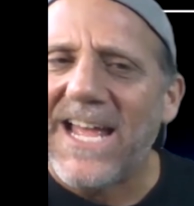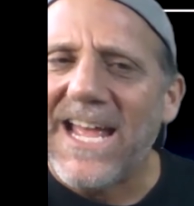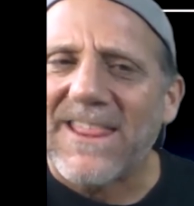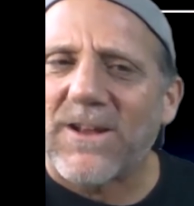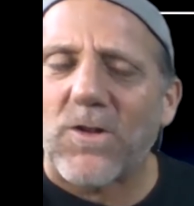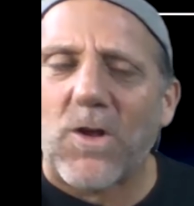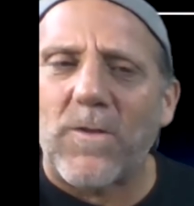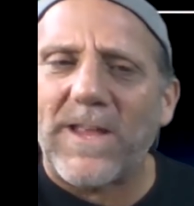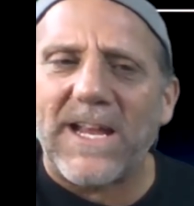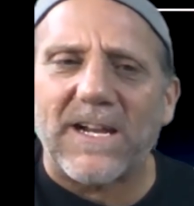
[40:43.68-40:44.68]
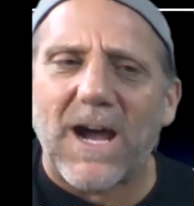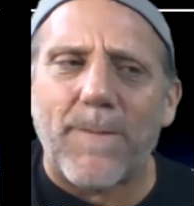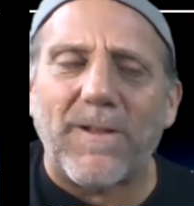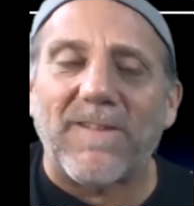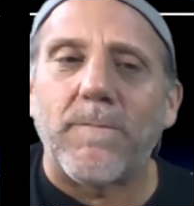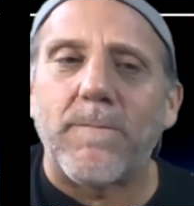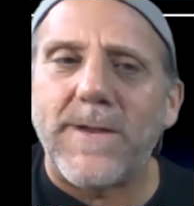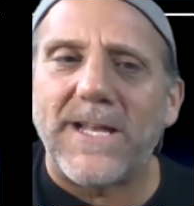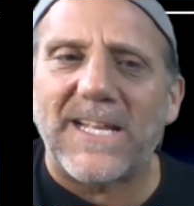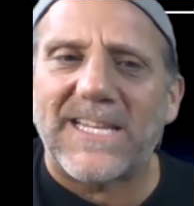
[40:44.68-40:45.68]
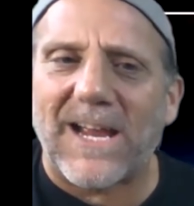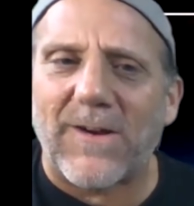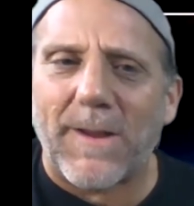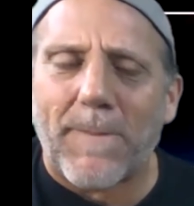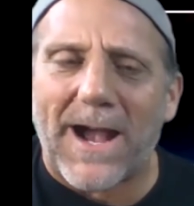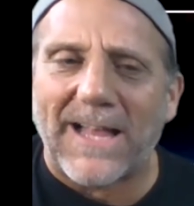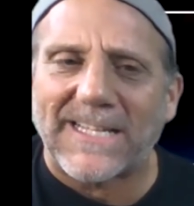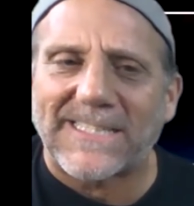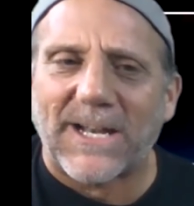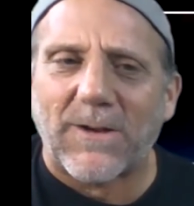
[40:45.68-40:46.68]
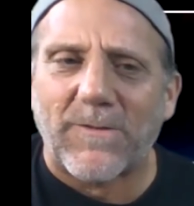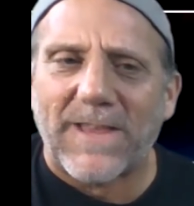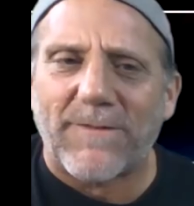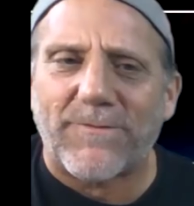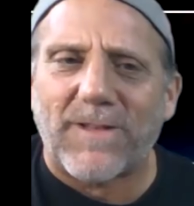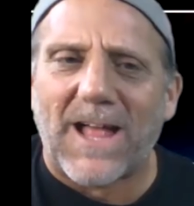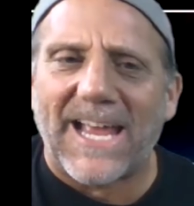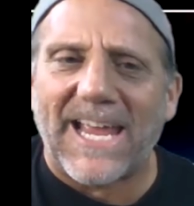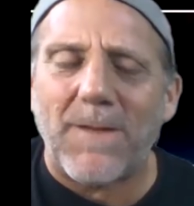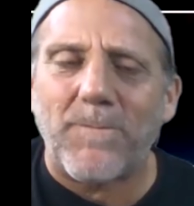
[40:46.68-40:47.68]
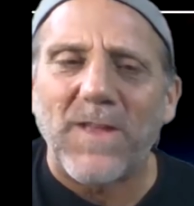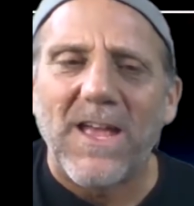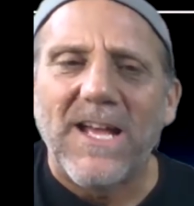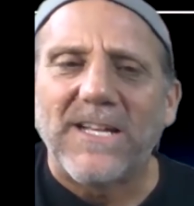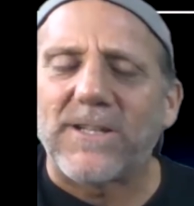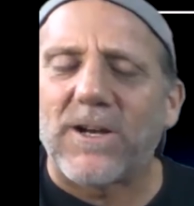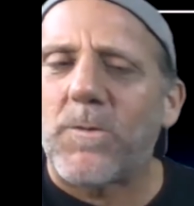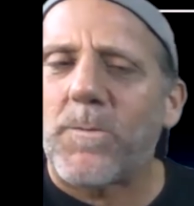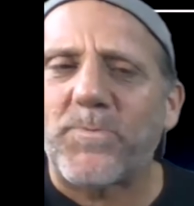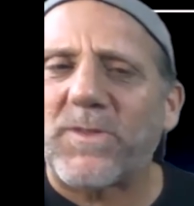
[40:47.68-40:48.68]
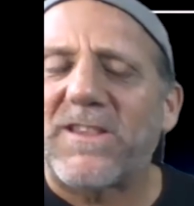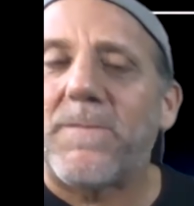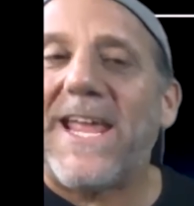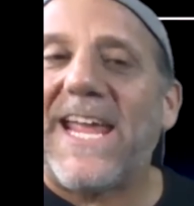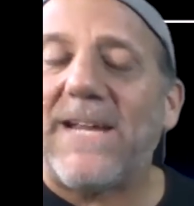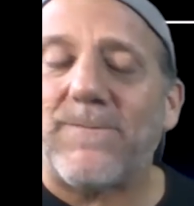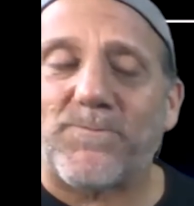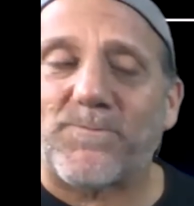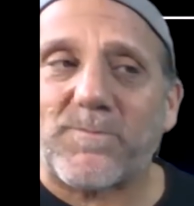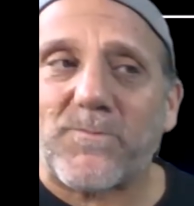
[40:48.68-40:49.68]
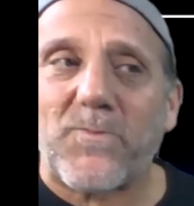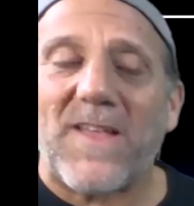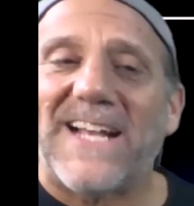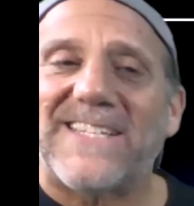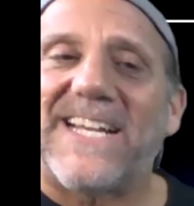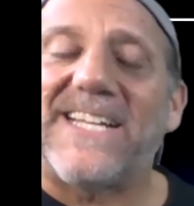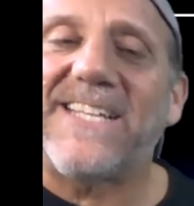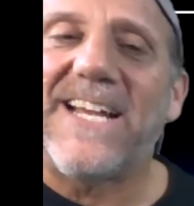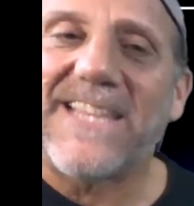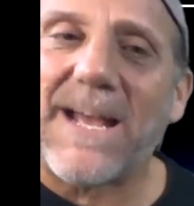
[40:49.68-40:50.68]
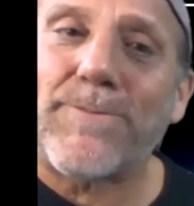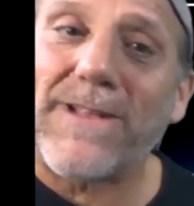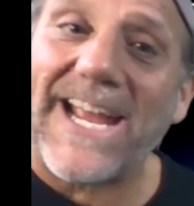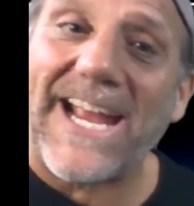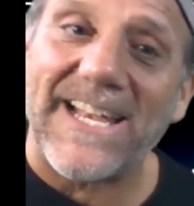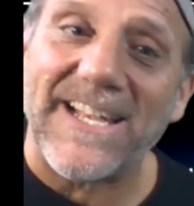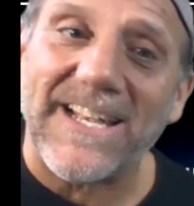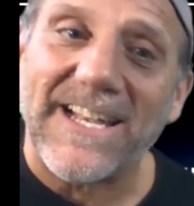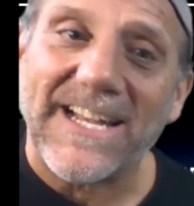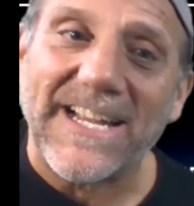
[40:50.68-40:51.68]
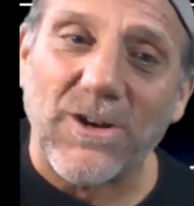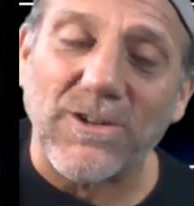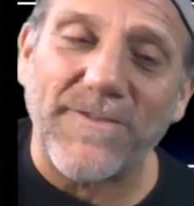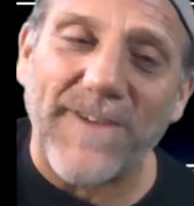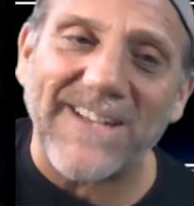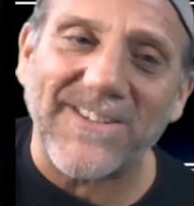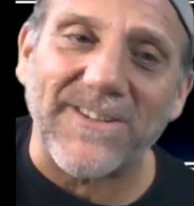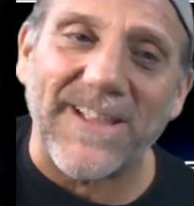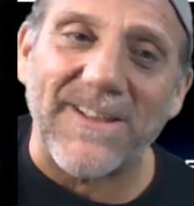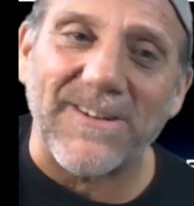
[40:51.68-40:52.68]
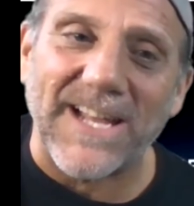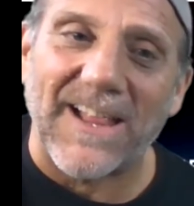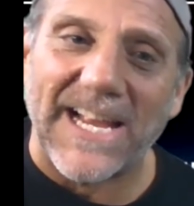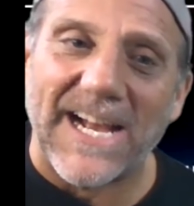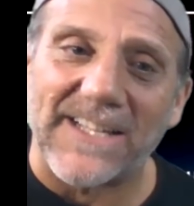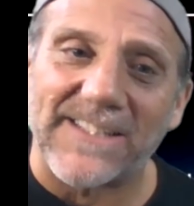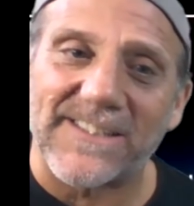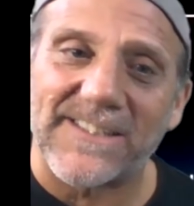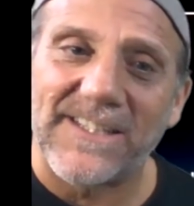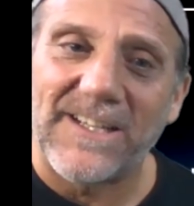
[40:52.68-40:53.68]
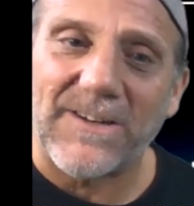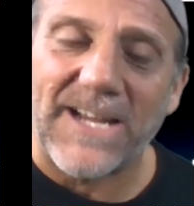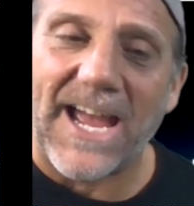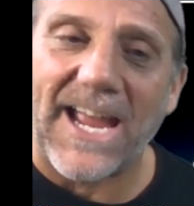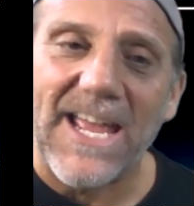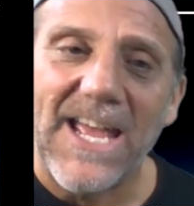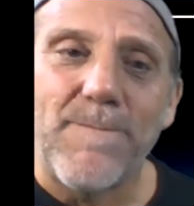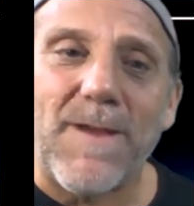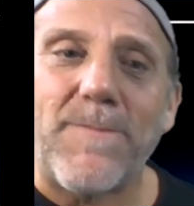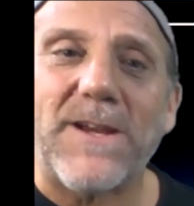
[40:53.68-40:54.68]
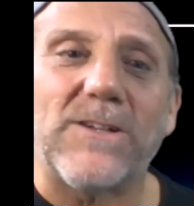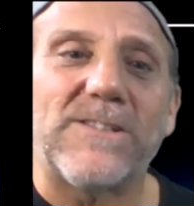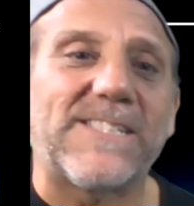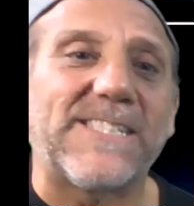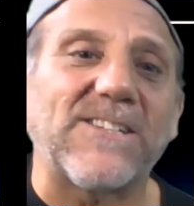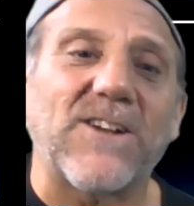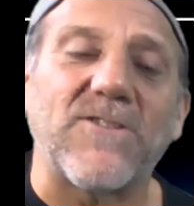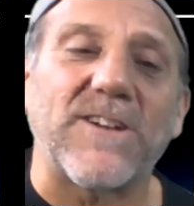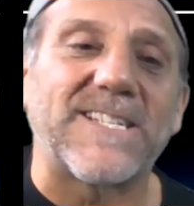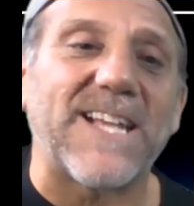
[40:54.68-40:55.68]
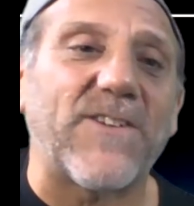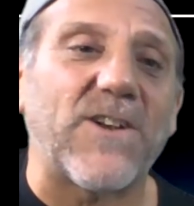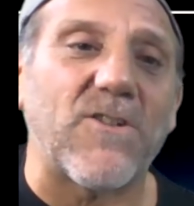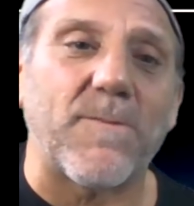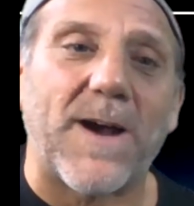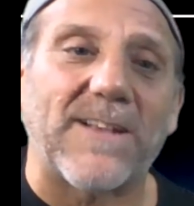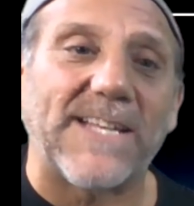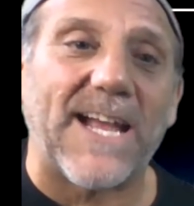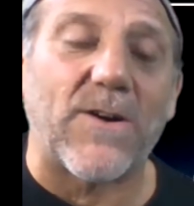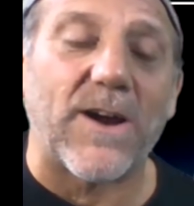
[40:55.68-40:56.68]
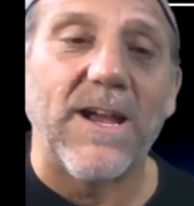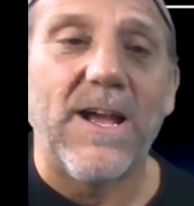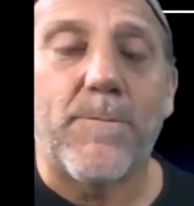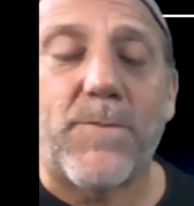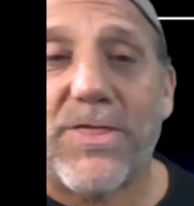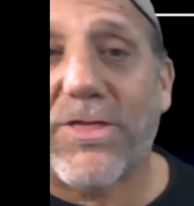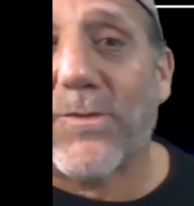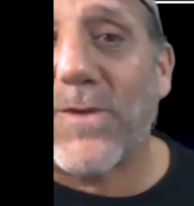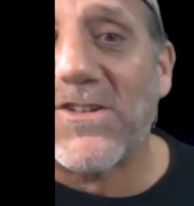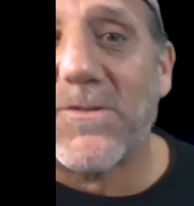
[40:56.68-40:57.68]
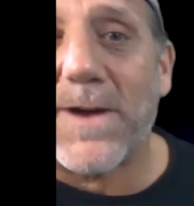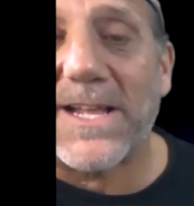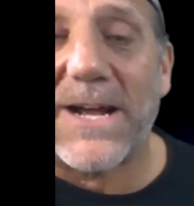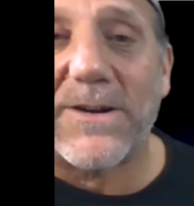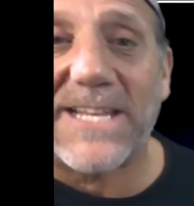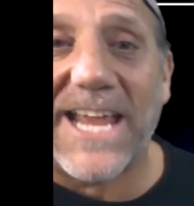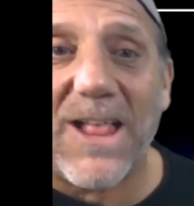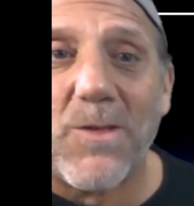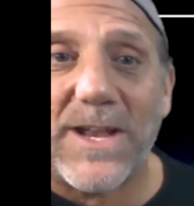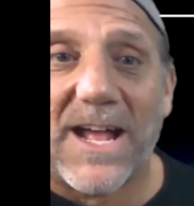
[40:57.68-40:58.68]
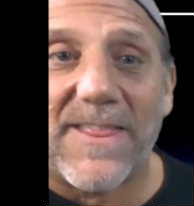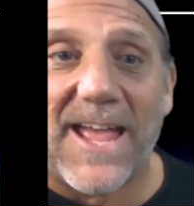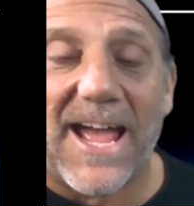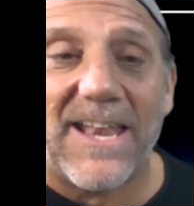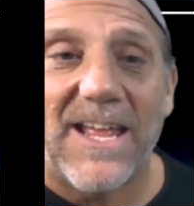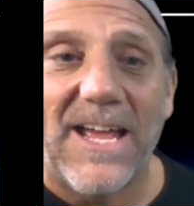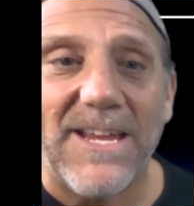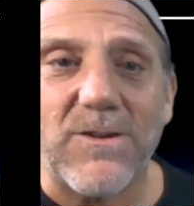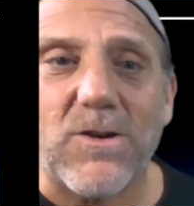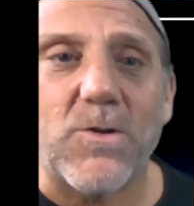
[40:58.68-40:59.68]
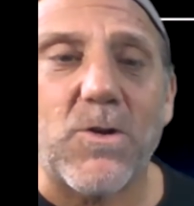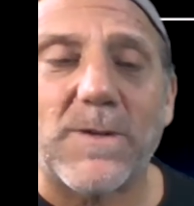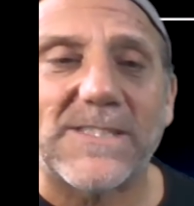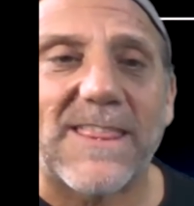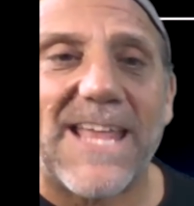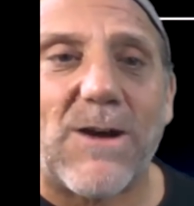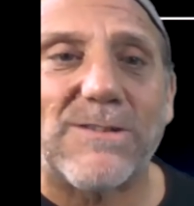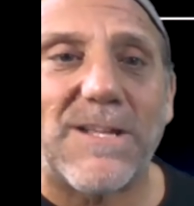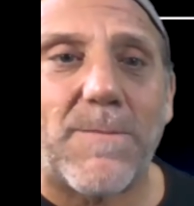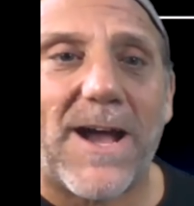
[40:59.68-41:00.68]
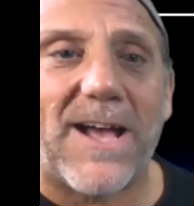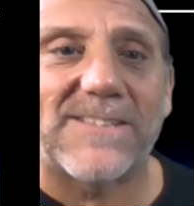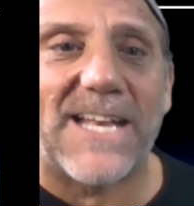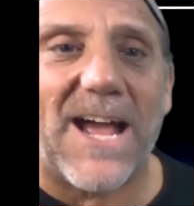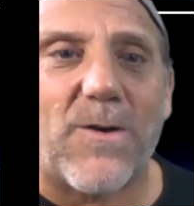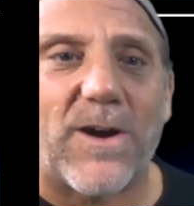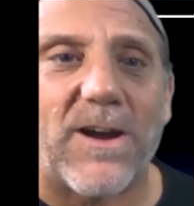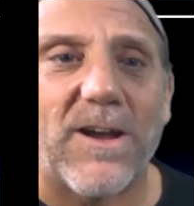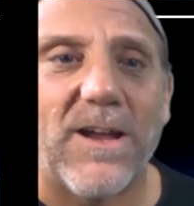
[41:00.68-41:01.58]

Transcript: There's only a couple of military pilots that fly it. So to me, that says that plane goes faster than they're telling us. Okay. Maybe it goes 600, 700 miles an hour. Put 300-mile-an-hour tailwind on that. You're going almost 1,000 miles an hour.